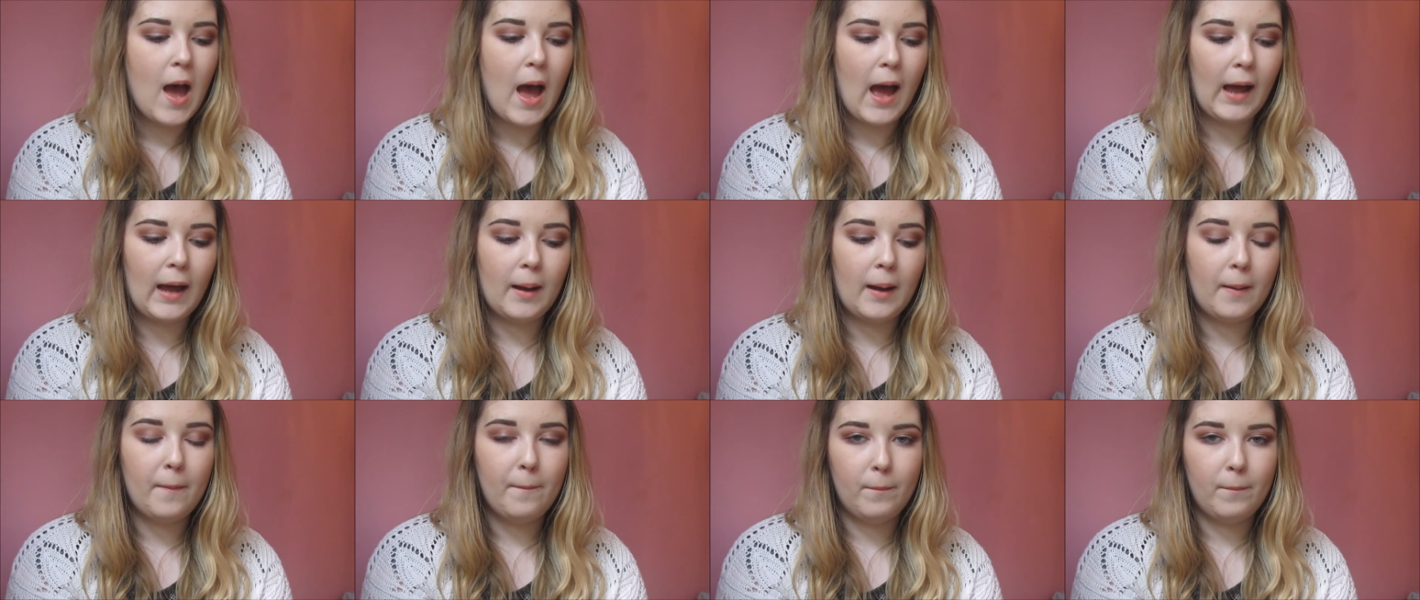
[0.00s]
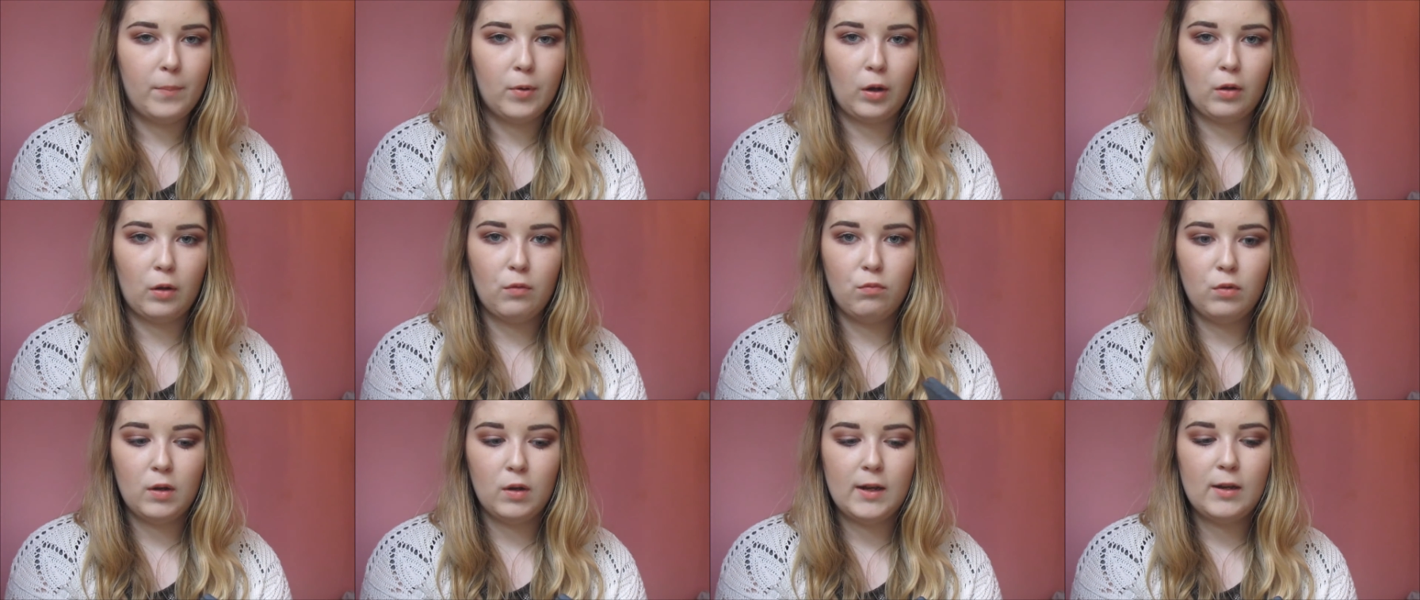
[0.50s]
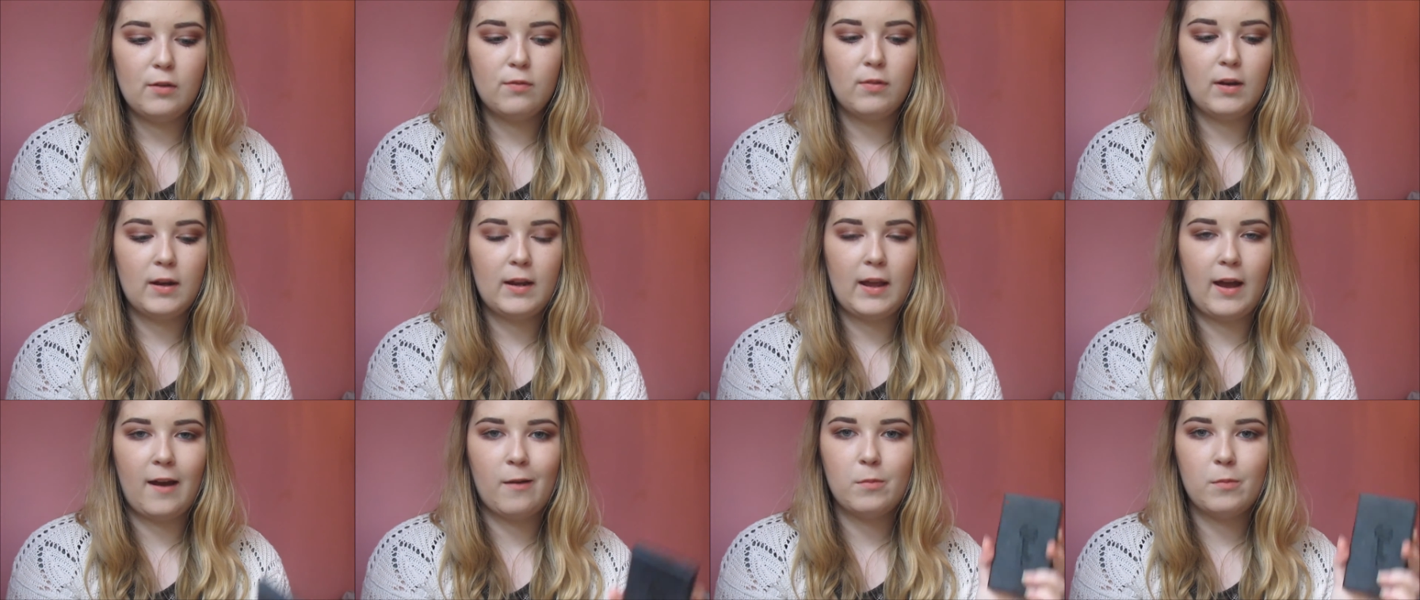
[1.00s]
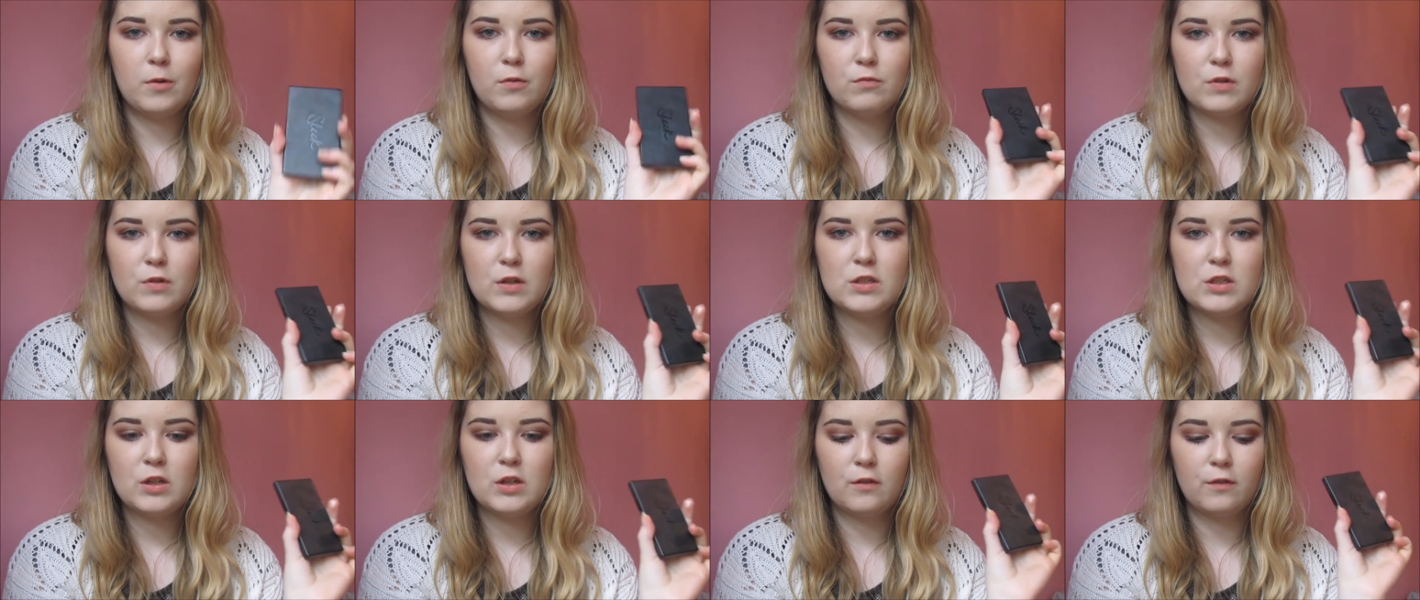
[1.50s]
But I really have been
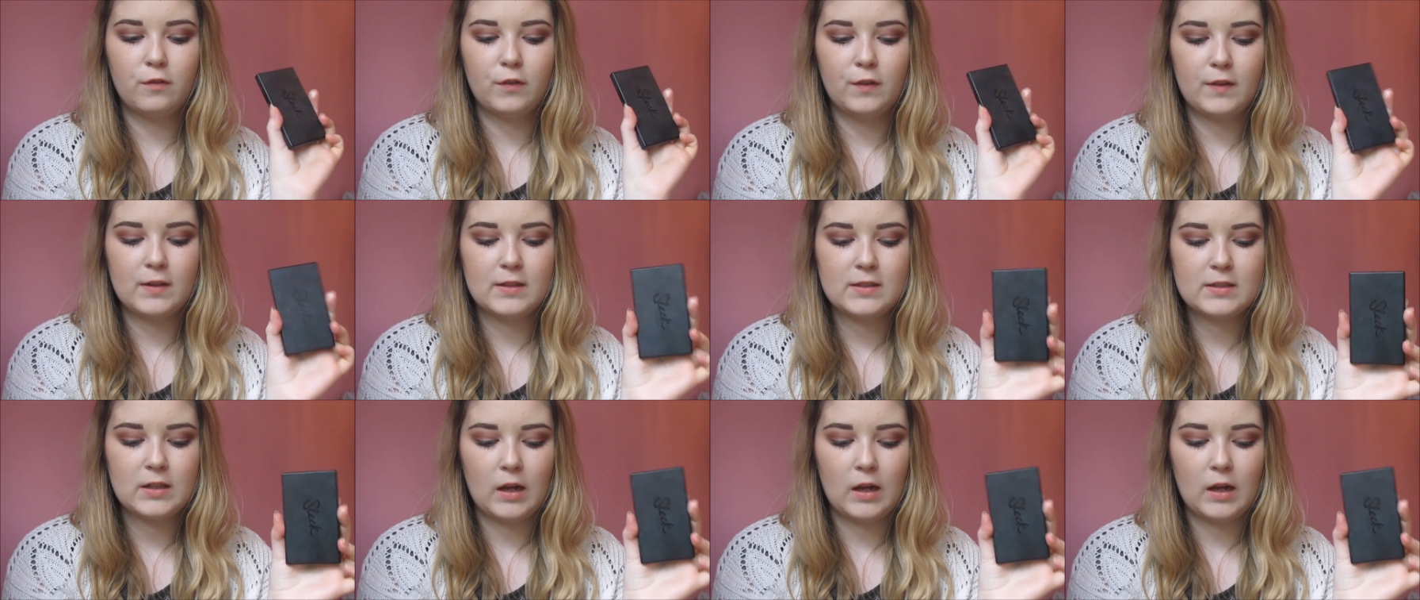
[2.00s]
reaching for this